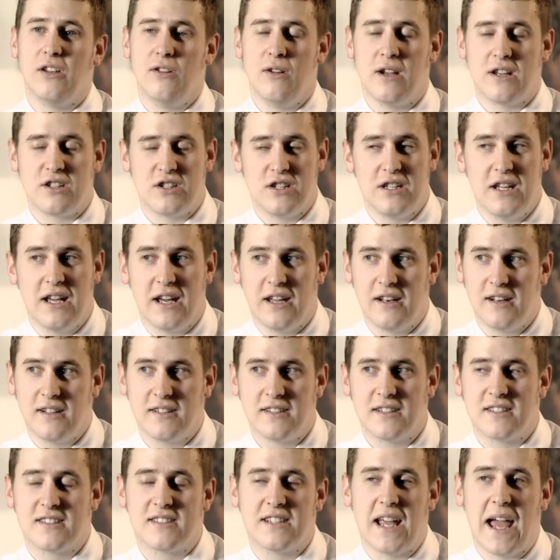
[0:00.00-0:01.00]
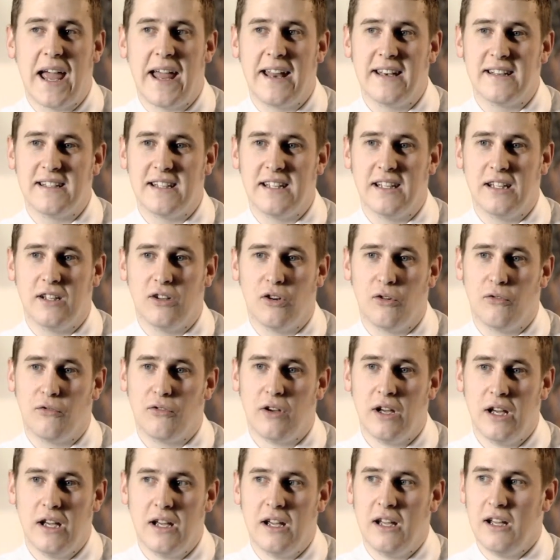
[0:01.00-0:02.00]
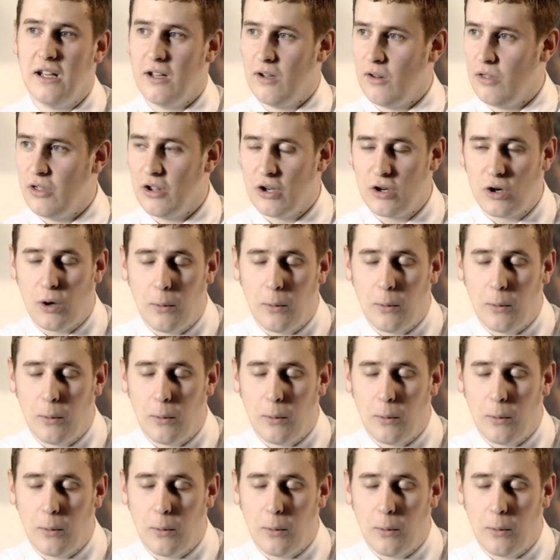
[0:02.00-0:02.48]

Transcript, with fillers: and you actually get an understanding of the